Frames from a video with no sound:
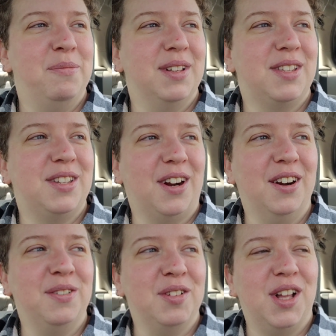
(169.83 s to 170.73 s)
Star
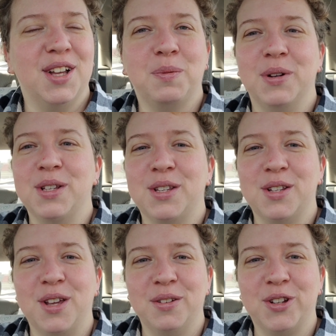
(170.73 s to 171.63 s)
from The Lost Boys is a
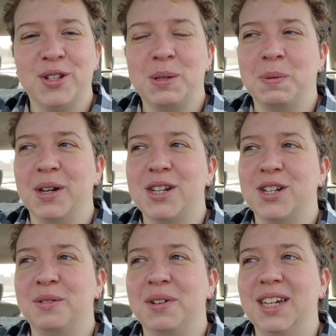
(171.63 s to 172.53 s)
huge inspiration
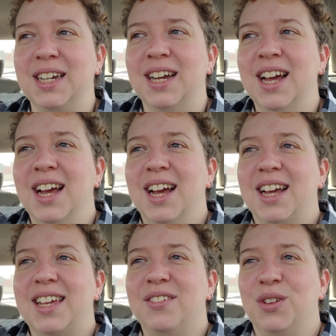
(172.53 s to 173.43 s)
to me,
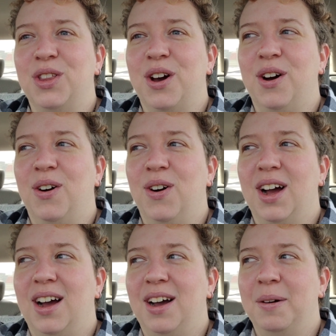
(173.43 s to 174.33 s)
even though
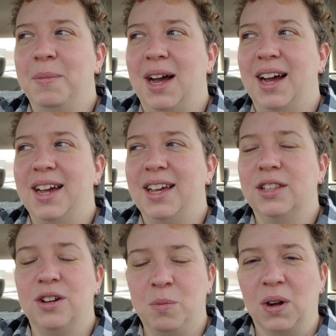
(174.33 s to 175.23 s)
I
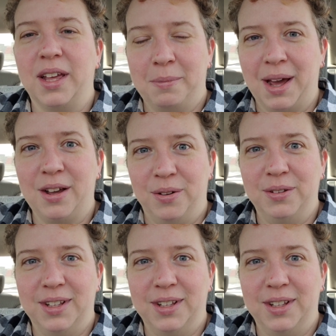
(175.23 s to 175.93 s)
look more like Michael.